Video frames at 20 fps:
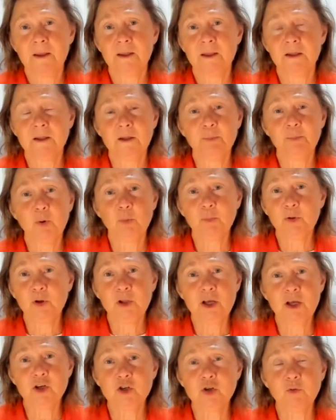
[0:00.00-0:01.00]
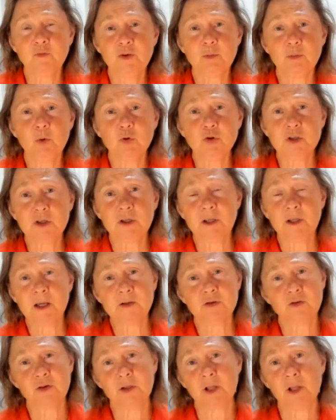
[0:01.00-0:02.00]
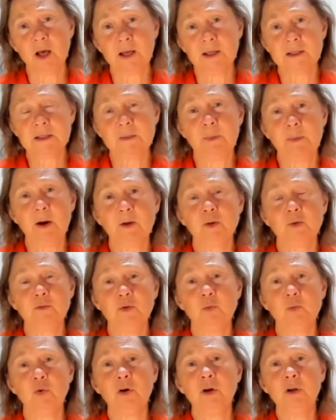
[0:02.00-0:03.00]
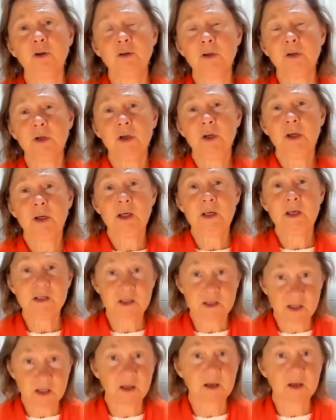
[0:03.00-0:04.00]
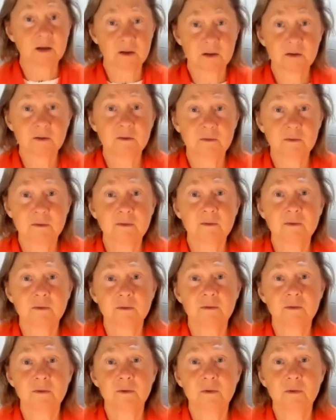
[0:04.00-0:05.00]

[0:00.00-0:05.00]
The population of the most industrialized part of the world is sick. Yeah.